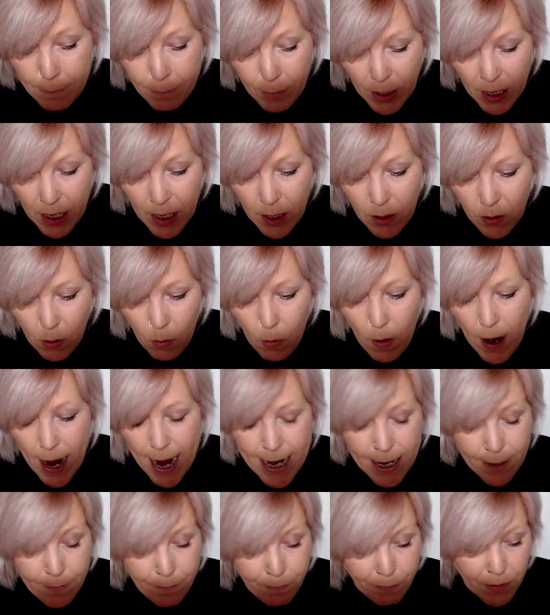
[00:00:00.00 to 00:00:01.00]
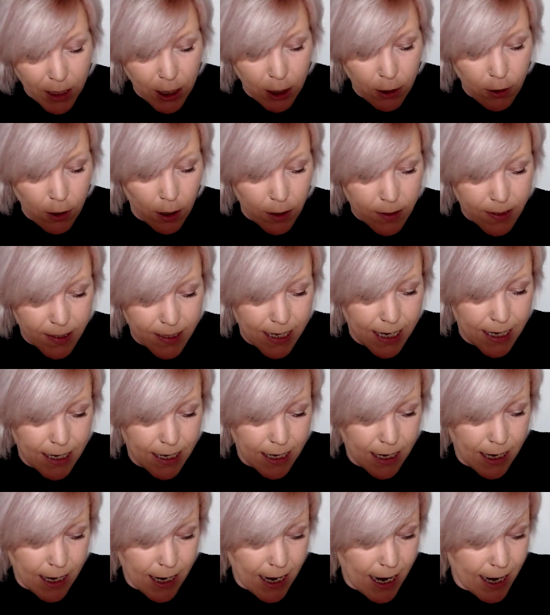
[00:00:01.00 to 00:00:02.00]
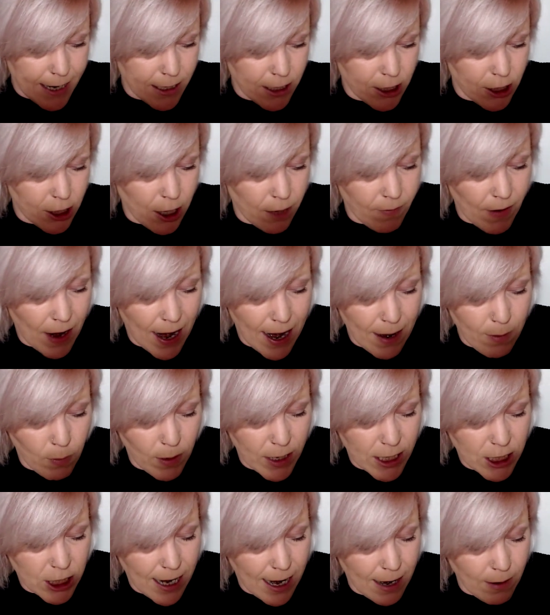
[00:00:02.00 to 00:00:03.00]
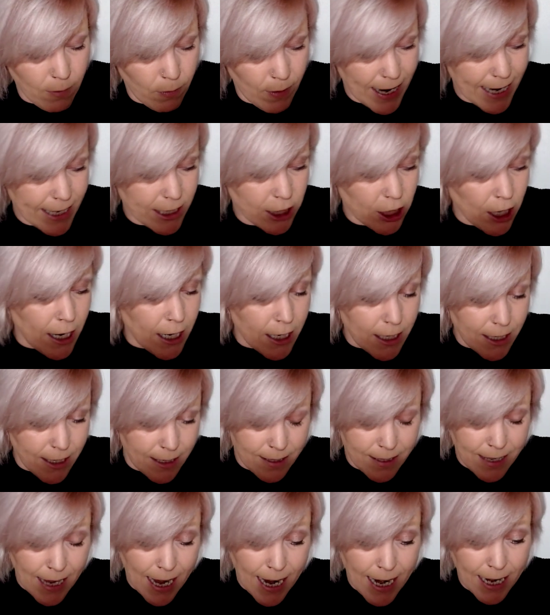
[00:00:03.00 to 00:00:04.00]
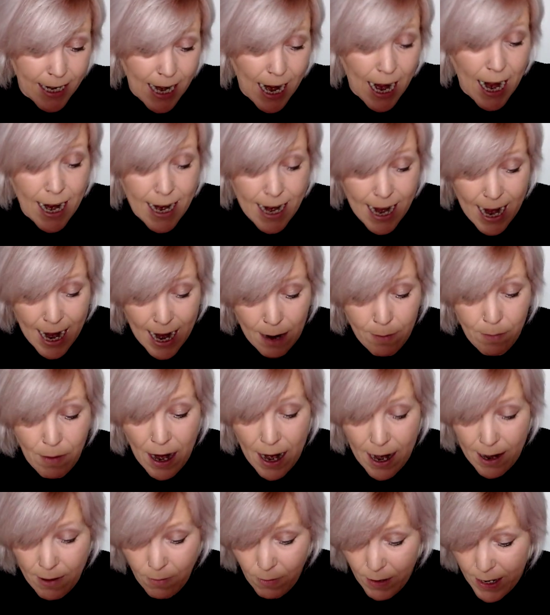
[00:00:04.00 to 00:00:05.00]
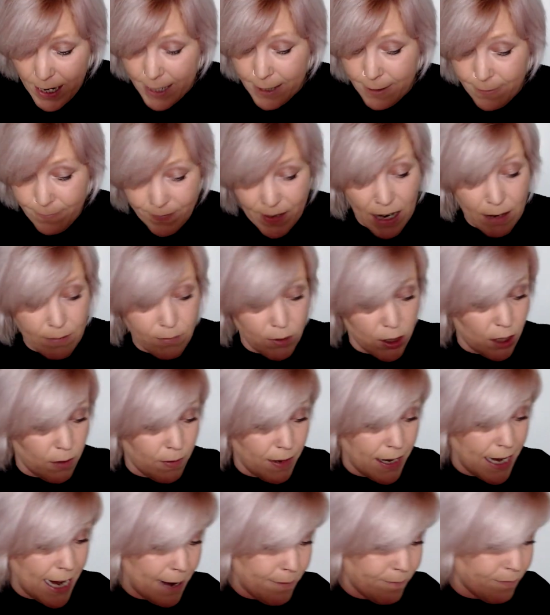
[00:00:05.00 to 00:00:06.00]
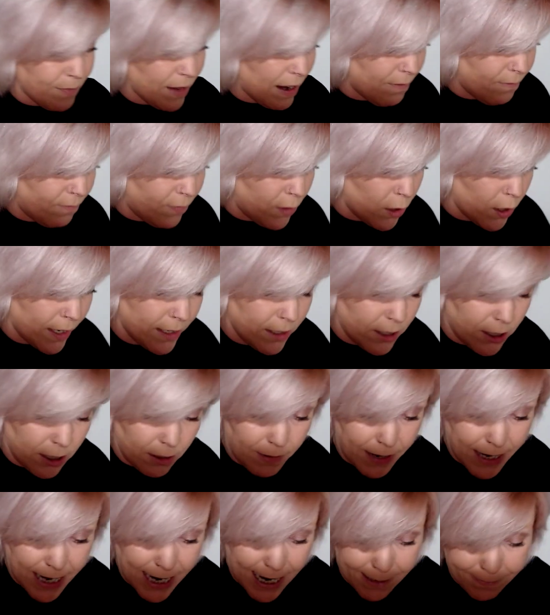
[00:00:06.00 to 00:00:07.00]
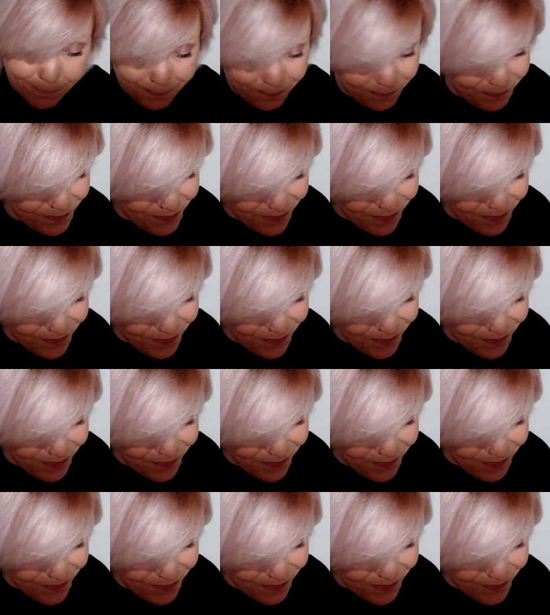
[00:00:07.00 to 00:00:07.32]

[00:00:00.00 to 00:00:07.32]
But either way, you're not sitting in an energy of I wish, I wish. You're saying I am, I will, I'm doing it, I'm fucking doing it.